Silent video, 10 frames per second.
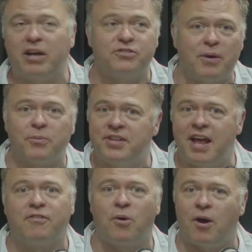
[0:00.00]
Price is Right will
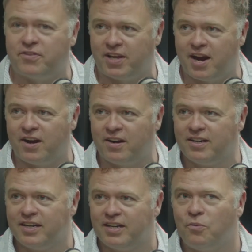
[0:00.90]
never go off the air.
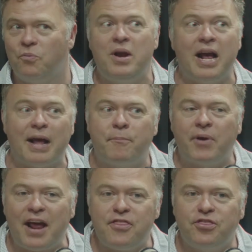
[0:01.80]

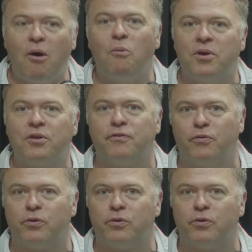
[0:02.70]
But I thought Wheel of